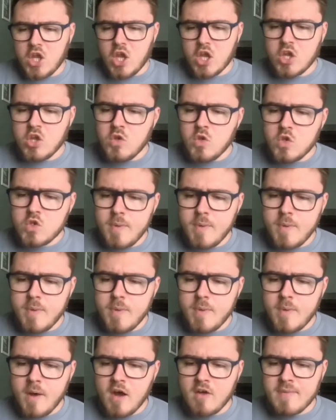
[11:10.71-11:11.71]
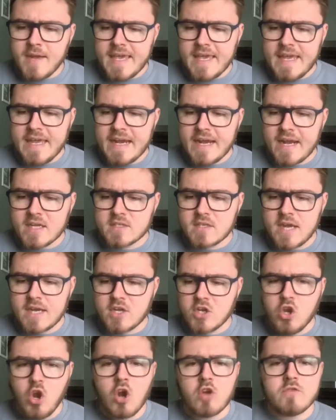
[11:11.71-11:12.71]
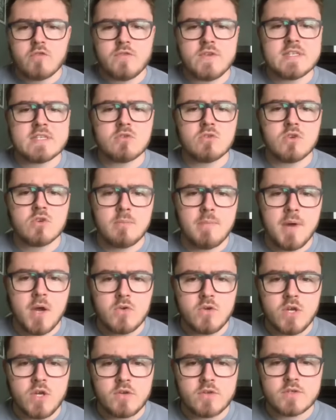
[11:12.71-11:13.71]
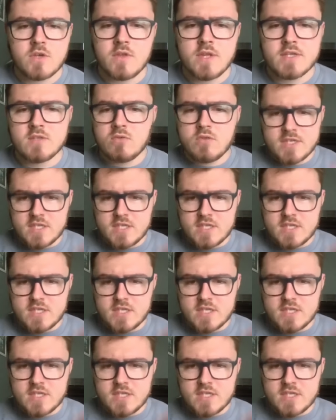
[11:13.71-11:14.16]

a huge part of my healing has had a non-physical component so there's all